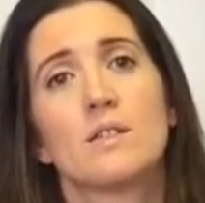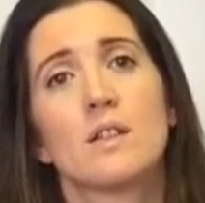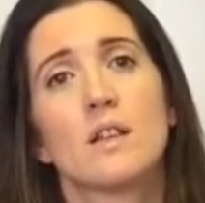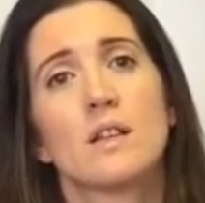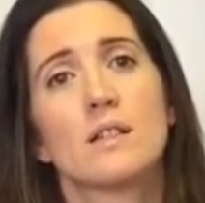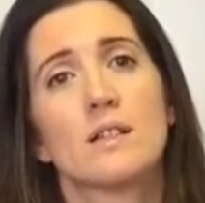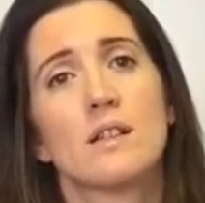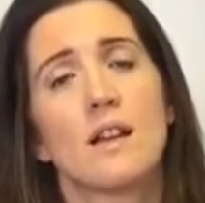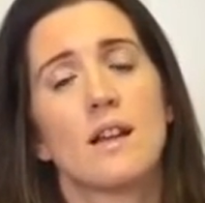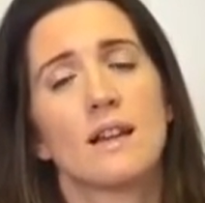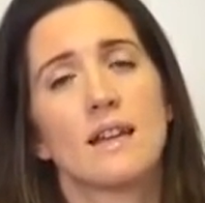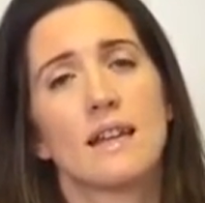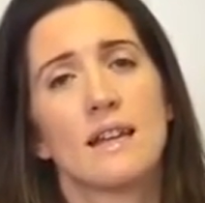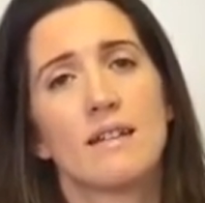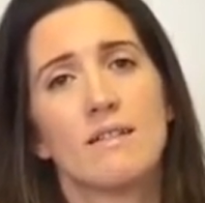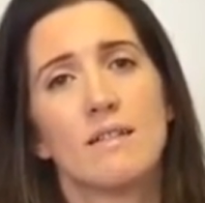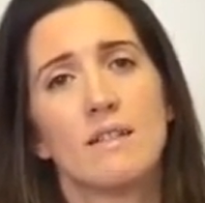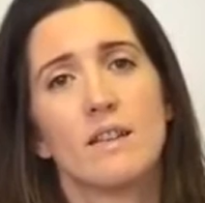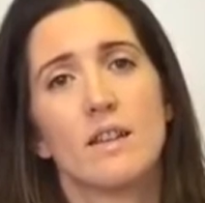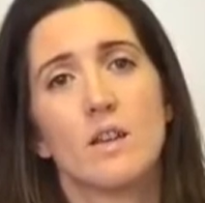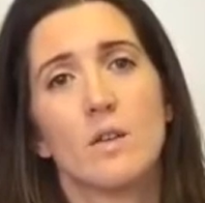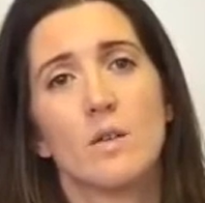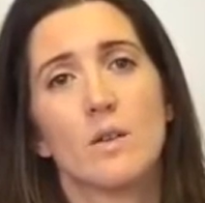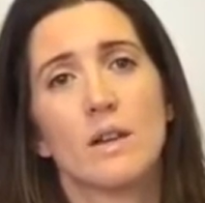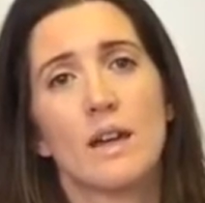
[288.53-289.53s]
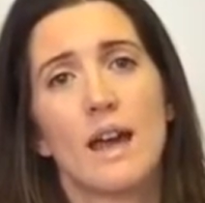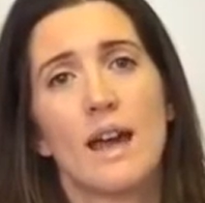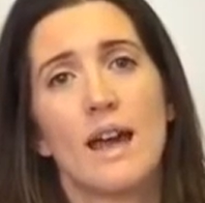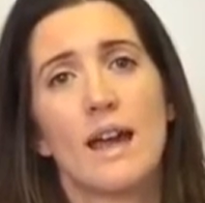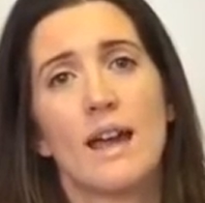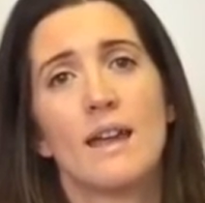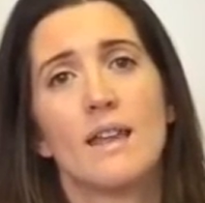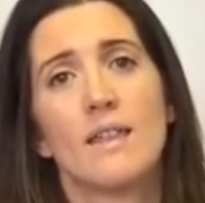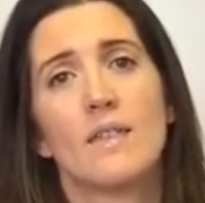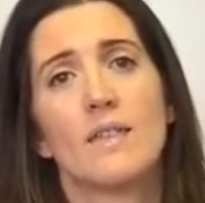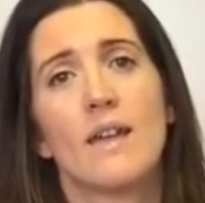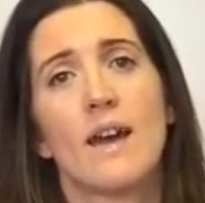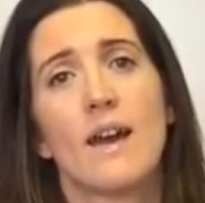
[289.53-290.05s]
just like here in the
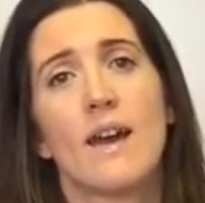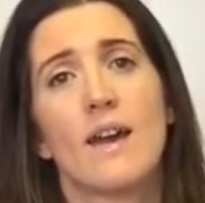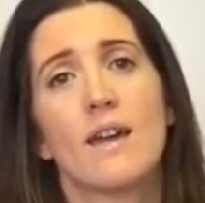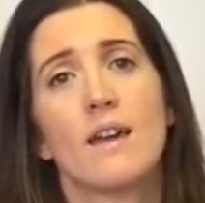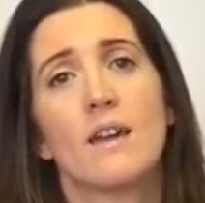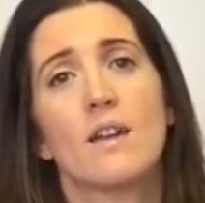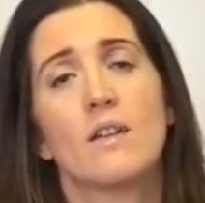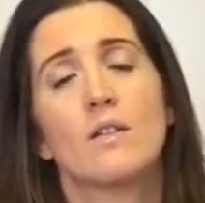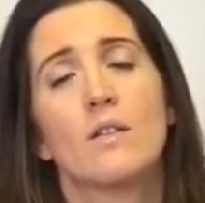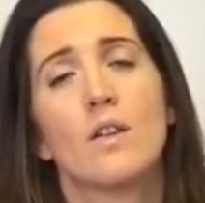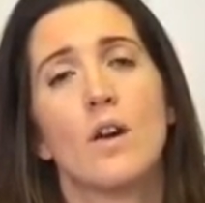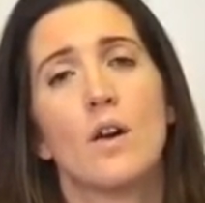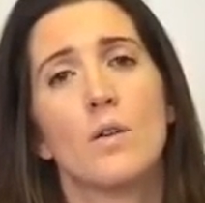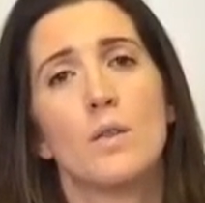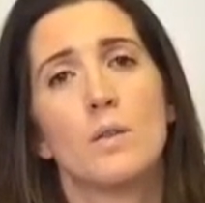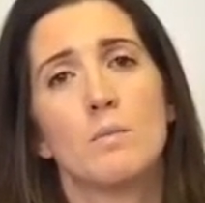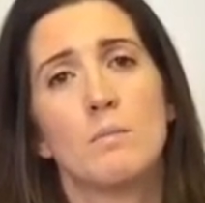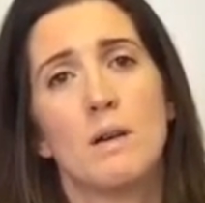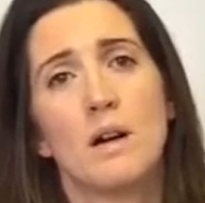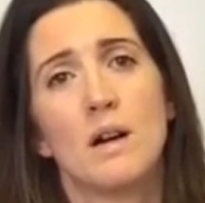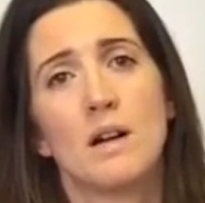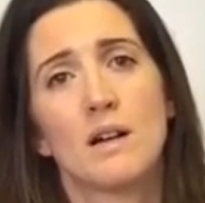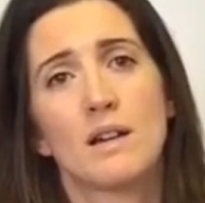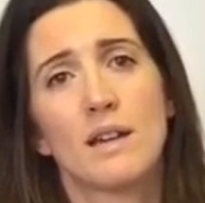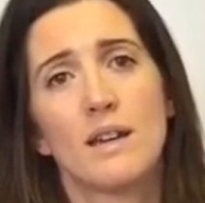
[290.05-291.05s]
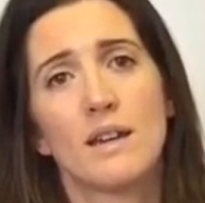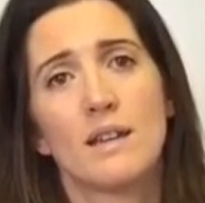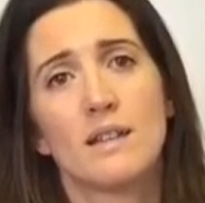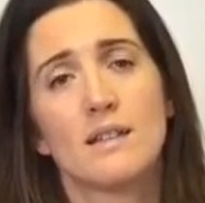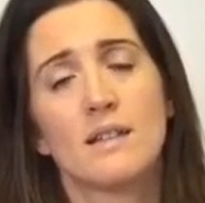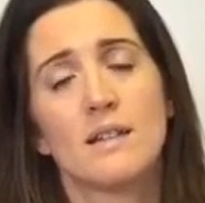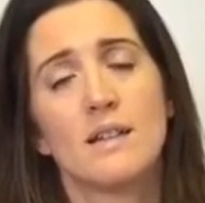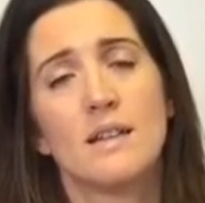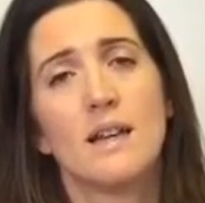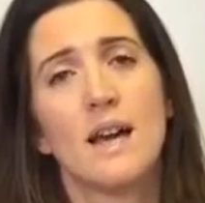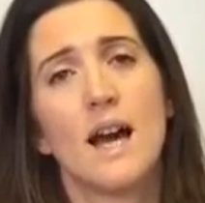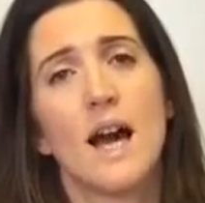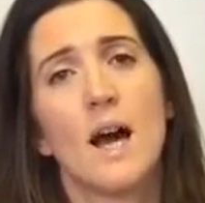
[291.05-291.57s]
UK, they know the
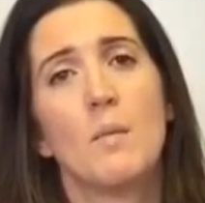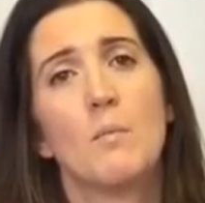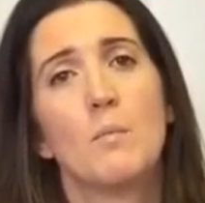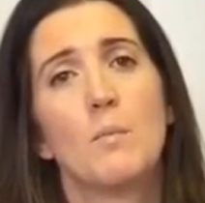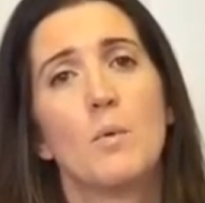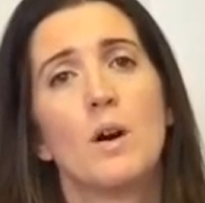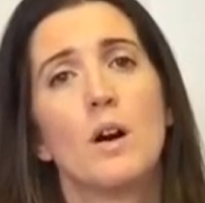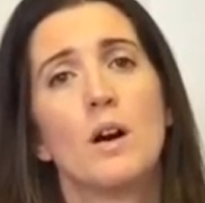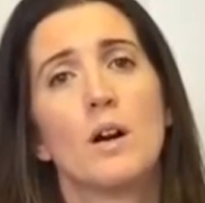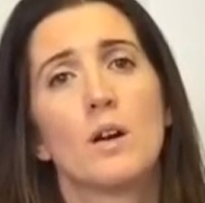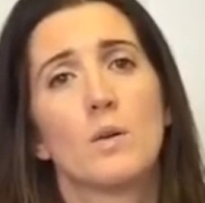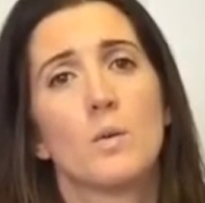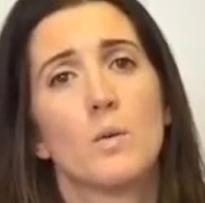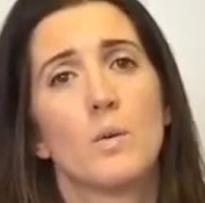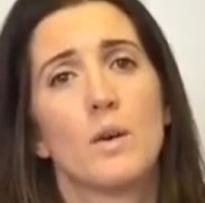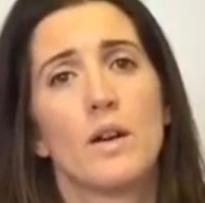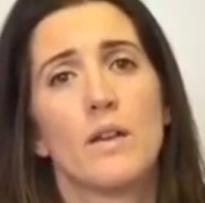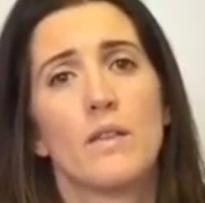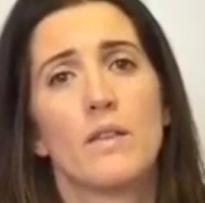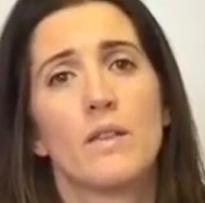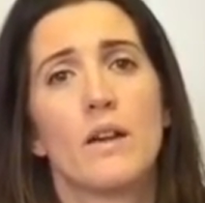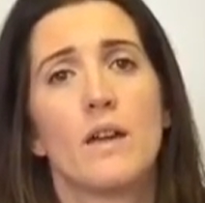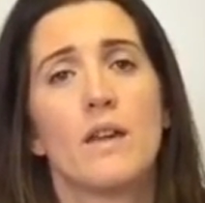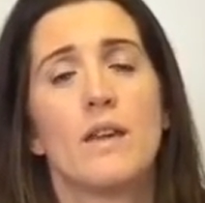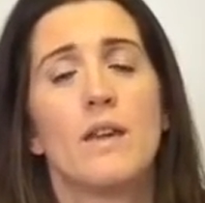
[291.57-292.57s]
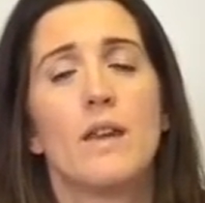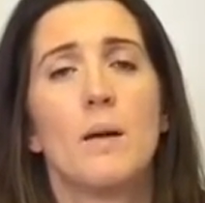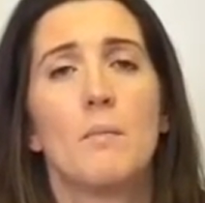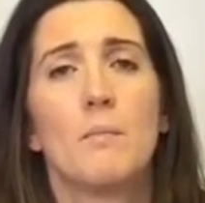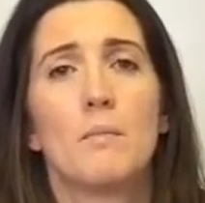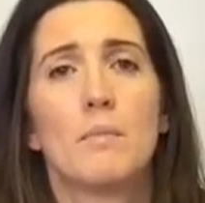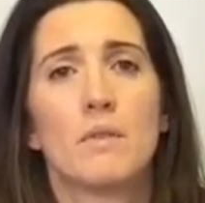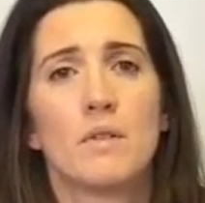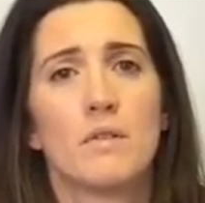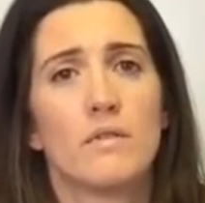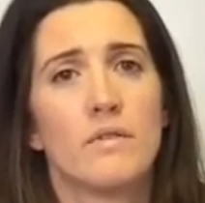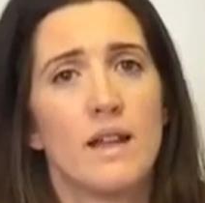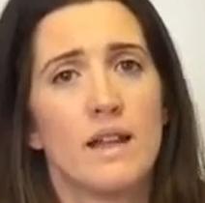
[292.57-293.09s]
market and work with a
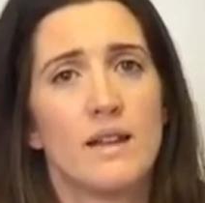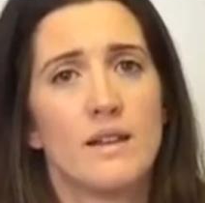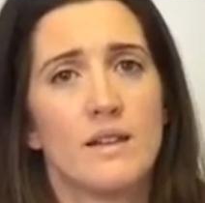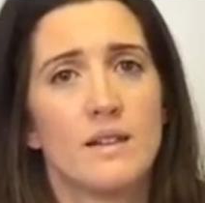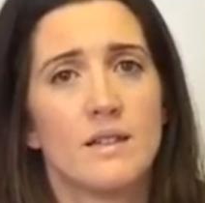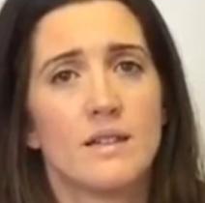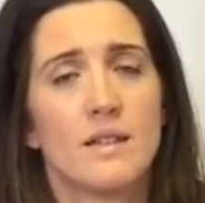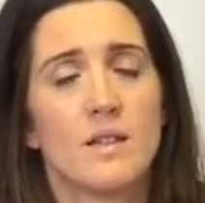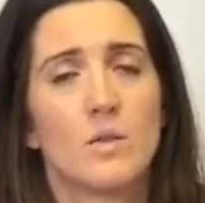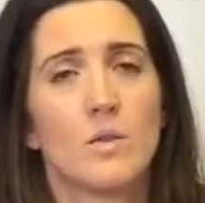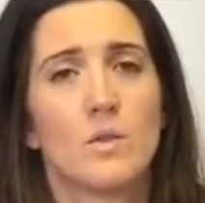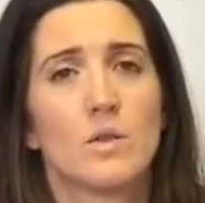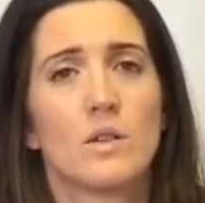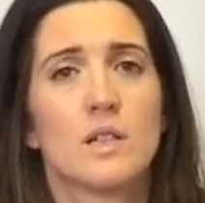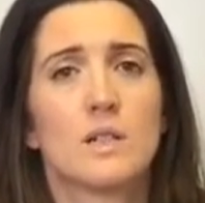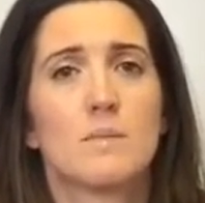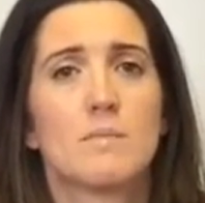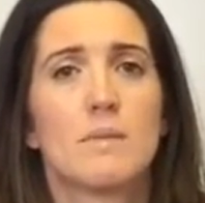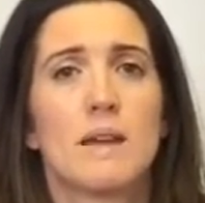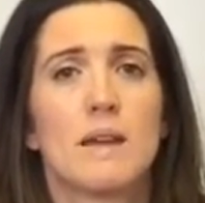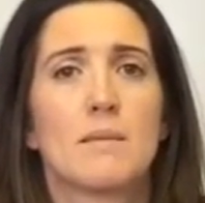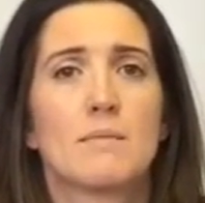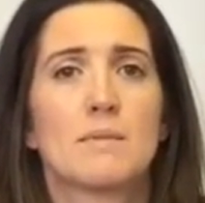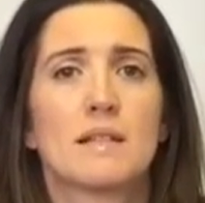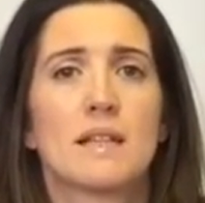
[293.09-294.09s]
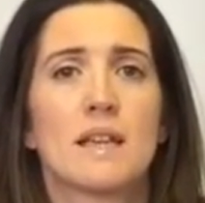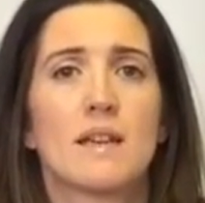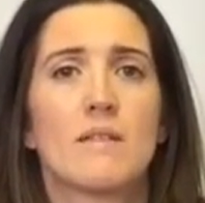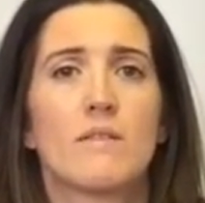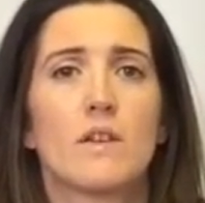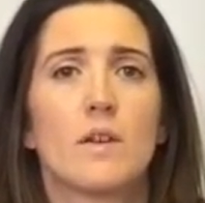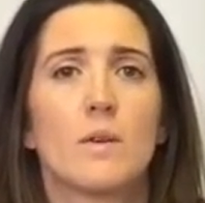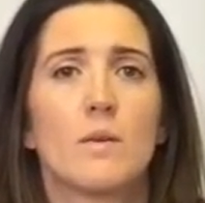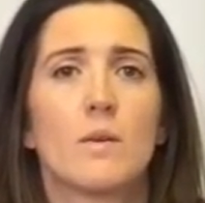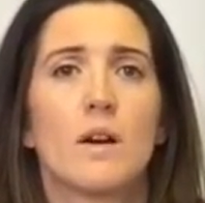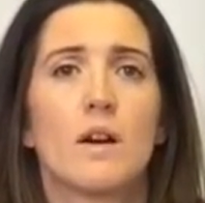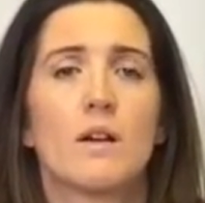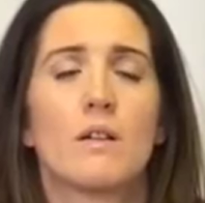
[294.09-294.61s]
number of lenders in order to be able to give
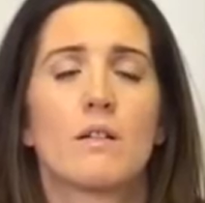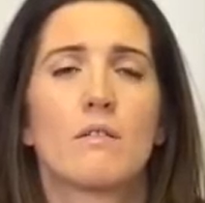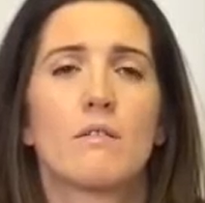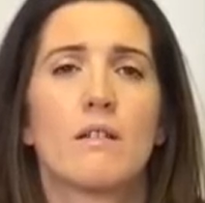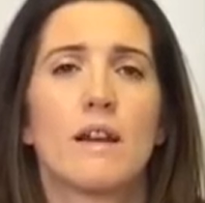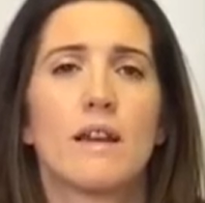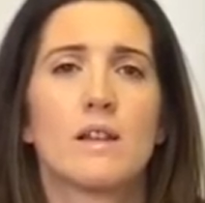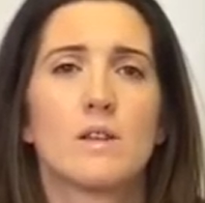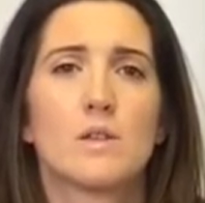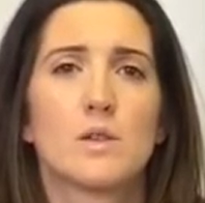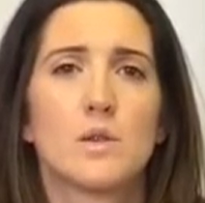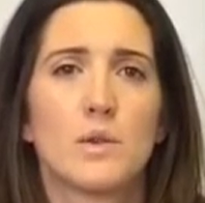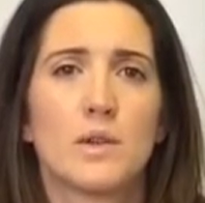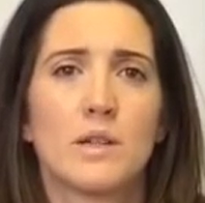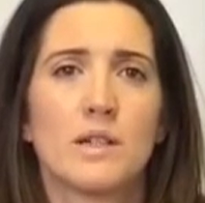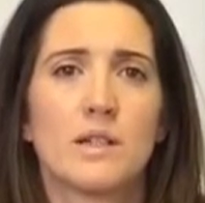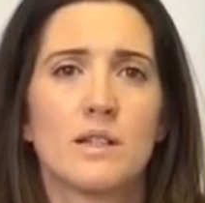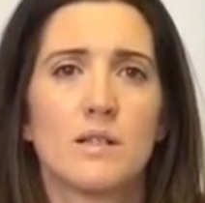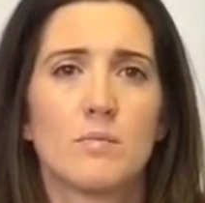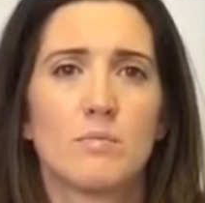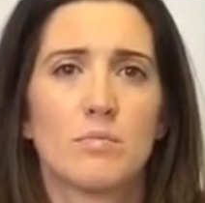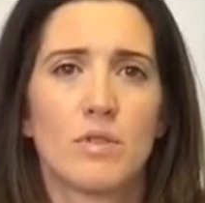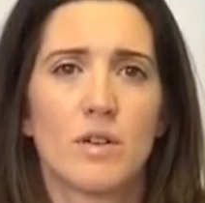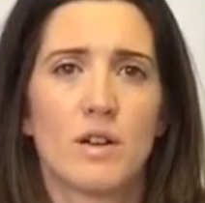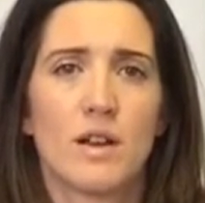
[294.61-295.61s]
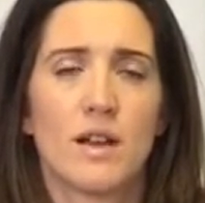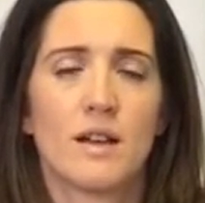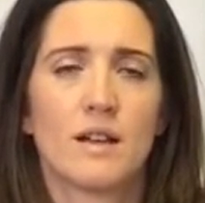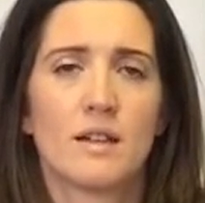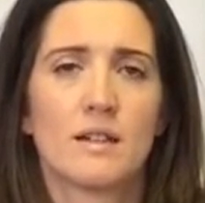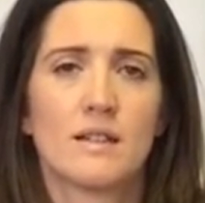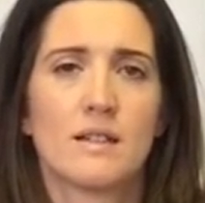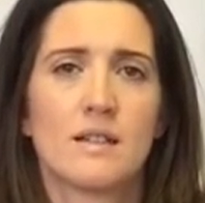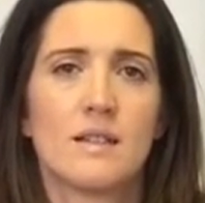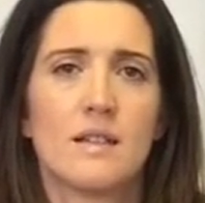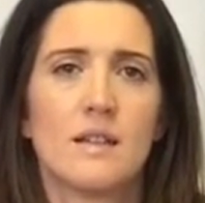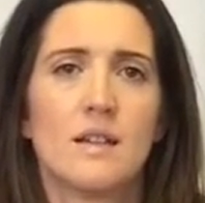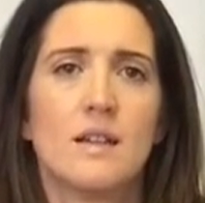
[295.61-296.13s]
you a great choice of
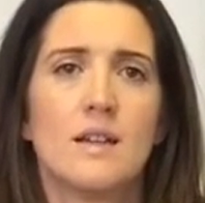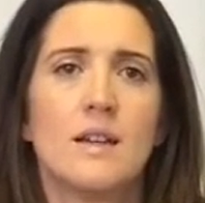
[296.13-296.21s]
products.